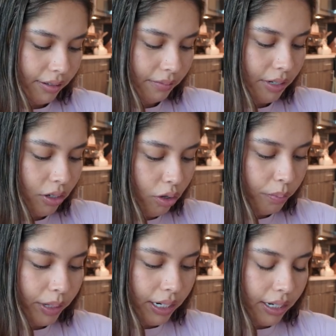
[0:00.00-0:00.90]
I'm gonna
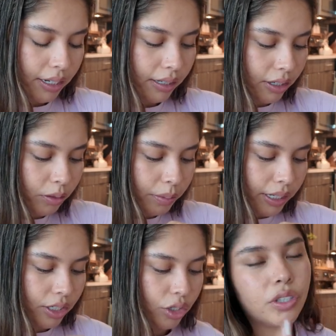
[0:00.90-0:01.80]
open it a little
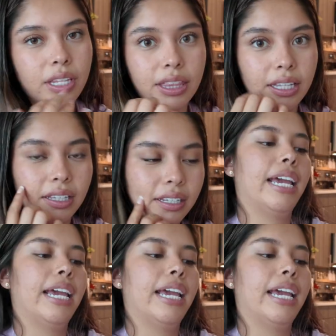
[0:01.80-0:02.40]
bit so that the